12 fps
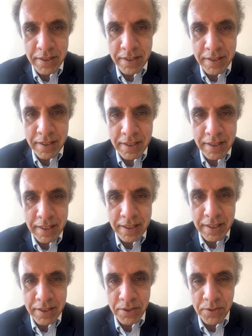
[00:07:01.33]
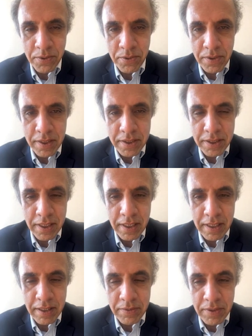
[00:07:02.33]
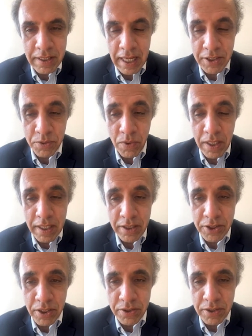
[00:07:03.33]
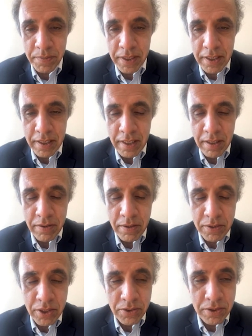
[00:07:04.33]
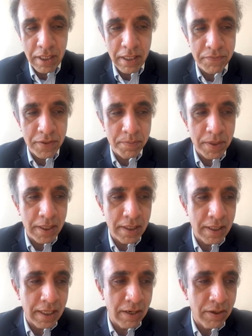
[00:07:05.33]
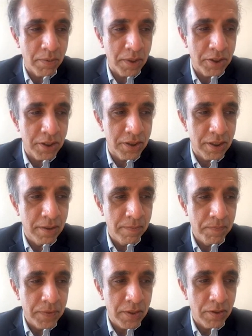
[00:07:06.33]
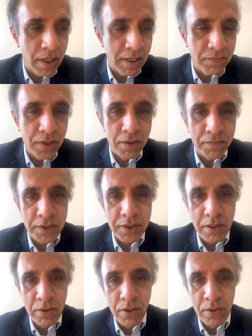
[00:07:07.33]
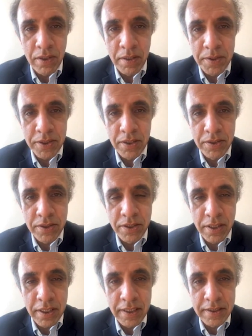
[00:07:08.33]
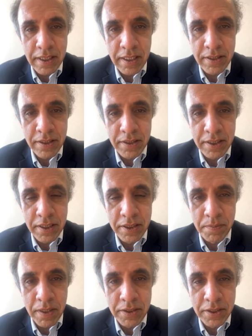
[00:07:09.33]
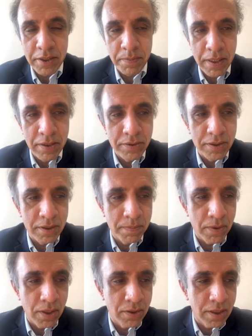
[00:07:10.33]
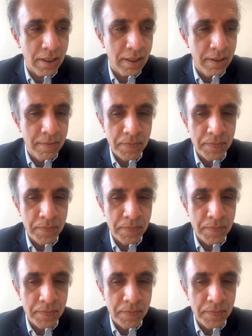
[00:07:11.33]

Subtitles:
than any other corner, and that's why I chose Lift to be in an area which is, I've known for so long. I mean, so it's it is that 30 years plus experience as a broker,